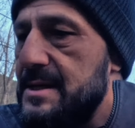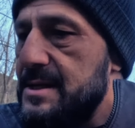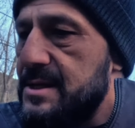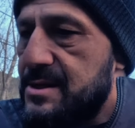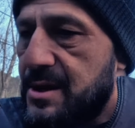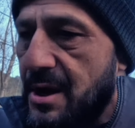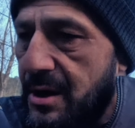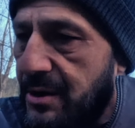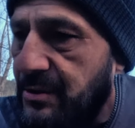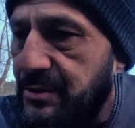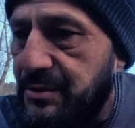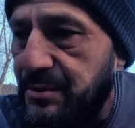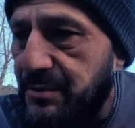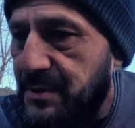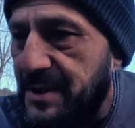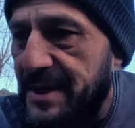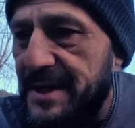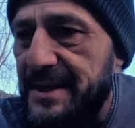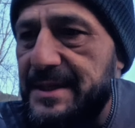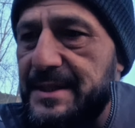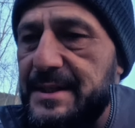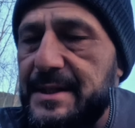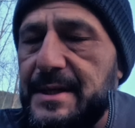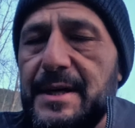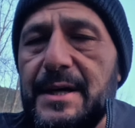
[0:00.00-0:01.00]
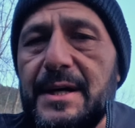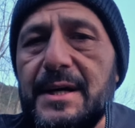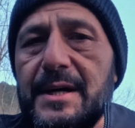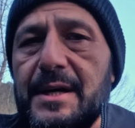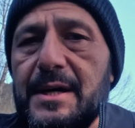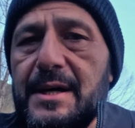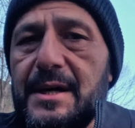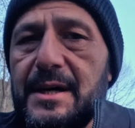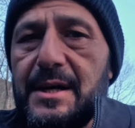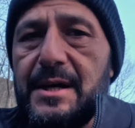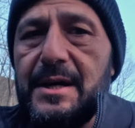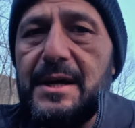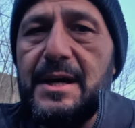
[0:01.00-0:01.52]
don't do it
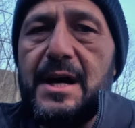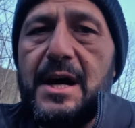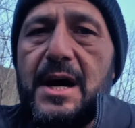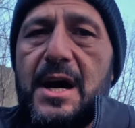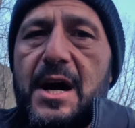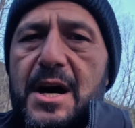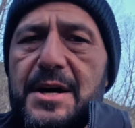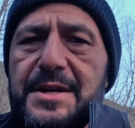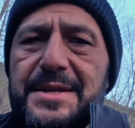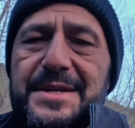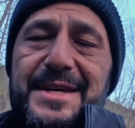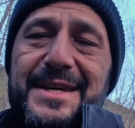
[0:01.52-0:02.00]
on